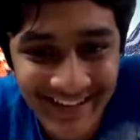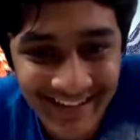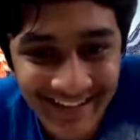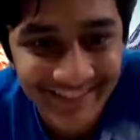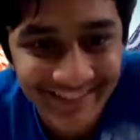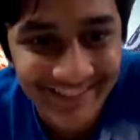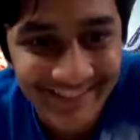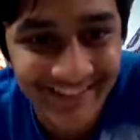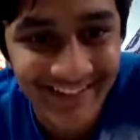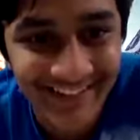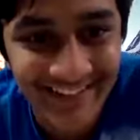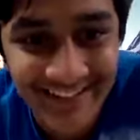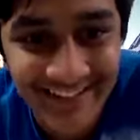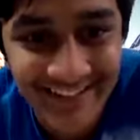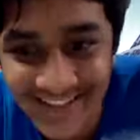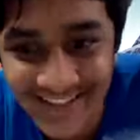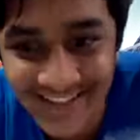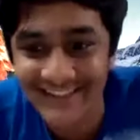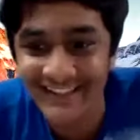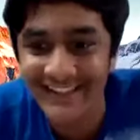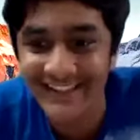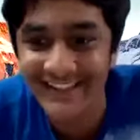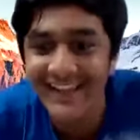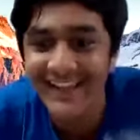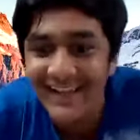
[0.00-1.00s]
Gitanjali
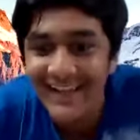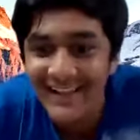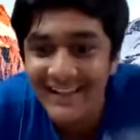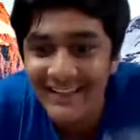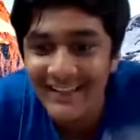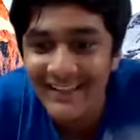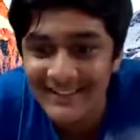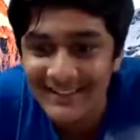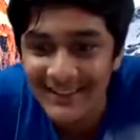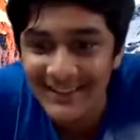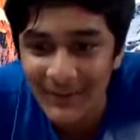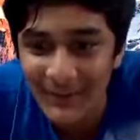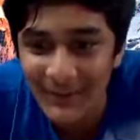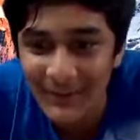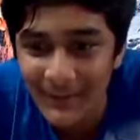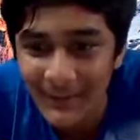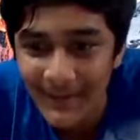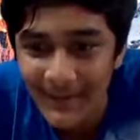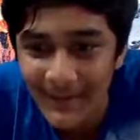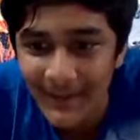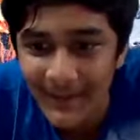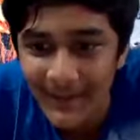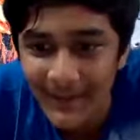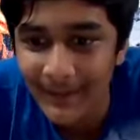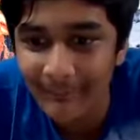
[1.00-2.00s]
ji. So
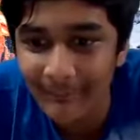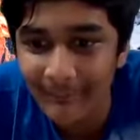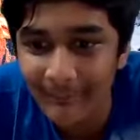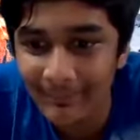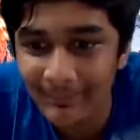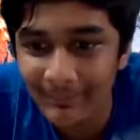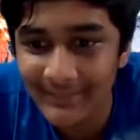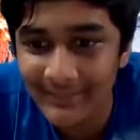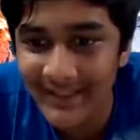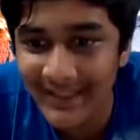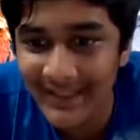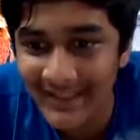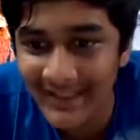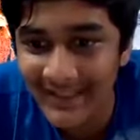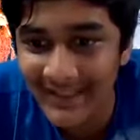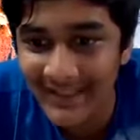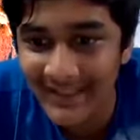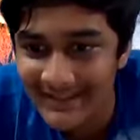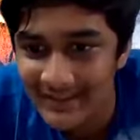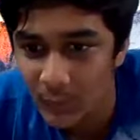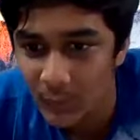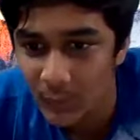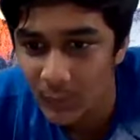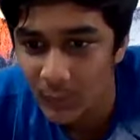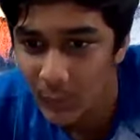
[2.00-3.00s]
there
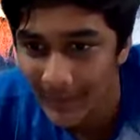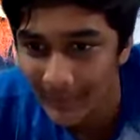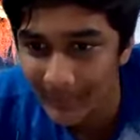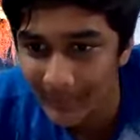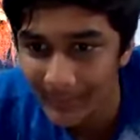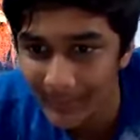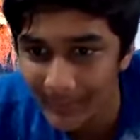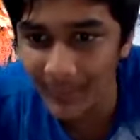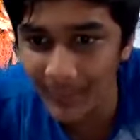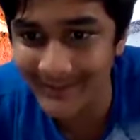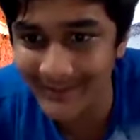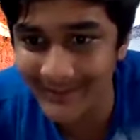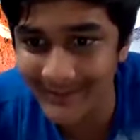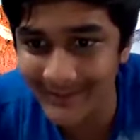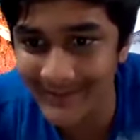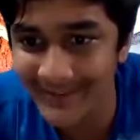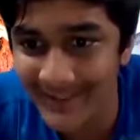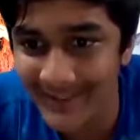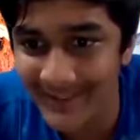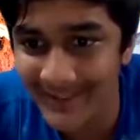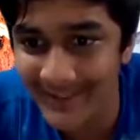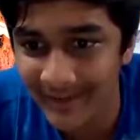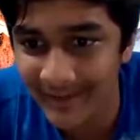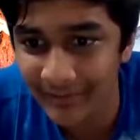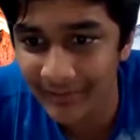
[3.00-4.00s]
is one more question
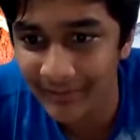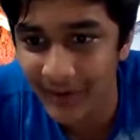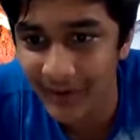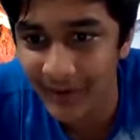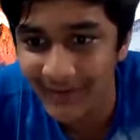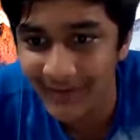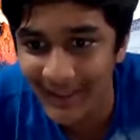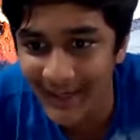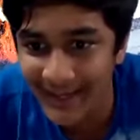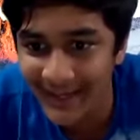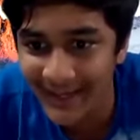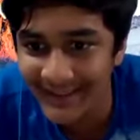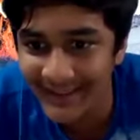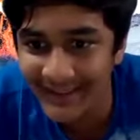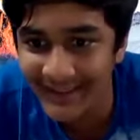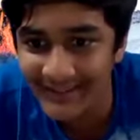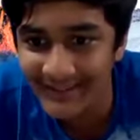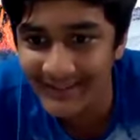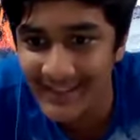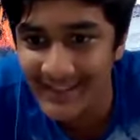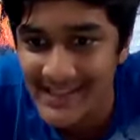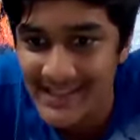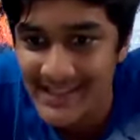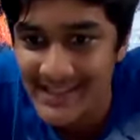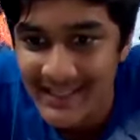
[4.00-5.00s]
that I've got, and
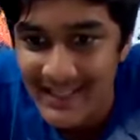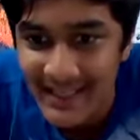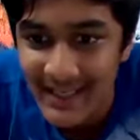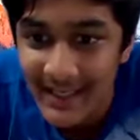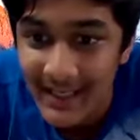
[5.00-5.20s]
it is,